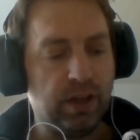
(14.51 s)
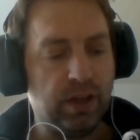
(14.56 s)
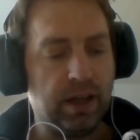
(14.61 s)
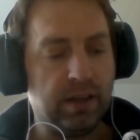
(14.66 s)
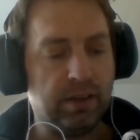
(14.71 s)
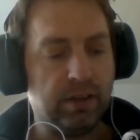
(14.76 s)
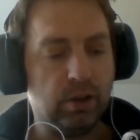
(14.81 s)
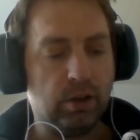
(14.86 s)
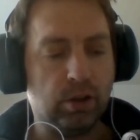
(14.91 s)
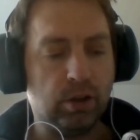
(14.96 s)

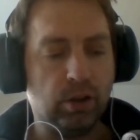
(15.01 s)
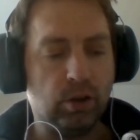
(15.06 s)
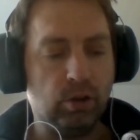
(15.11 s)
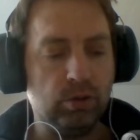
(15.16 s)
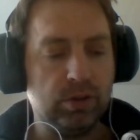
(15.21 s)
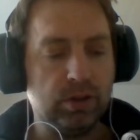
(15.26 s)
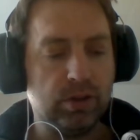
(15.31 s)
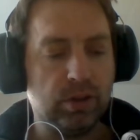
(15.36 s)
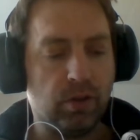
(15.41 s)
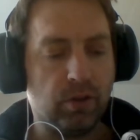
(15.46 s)
at the
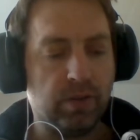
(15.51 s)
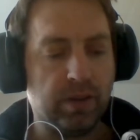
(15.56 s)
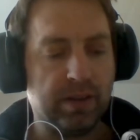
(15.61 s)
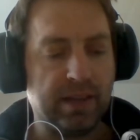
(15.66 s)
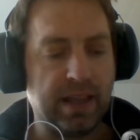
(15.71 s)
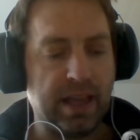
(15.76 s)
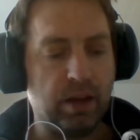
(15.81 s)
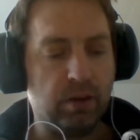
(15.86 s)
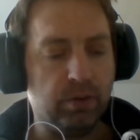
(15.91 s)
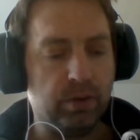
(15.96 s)
close of the
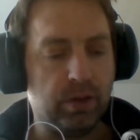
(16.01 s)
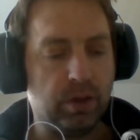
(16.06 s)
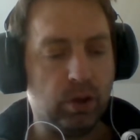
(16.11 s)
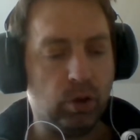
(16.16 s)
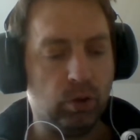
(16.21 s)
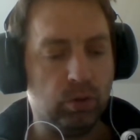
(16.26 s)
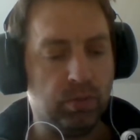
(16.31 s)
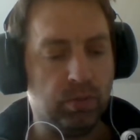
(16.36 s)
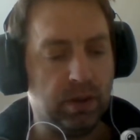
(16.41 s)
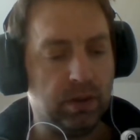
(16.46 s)
Day of
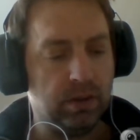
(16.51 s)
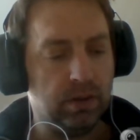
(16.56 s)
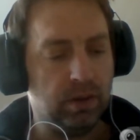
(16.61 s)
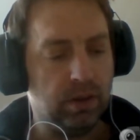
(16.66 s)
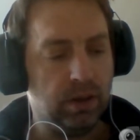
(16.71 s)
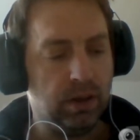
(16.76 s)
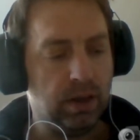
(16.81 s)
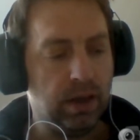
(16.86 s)
Atonement,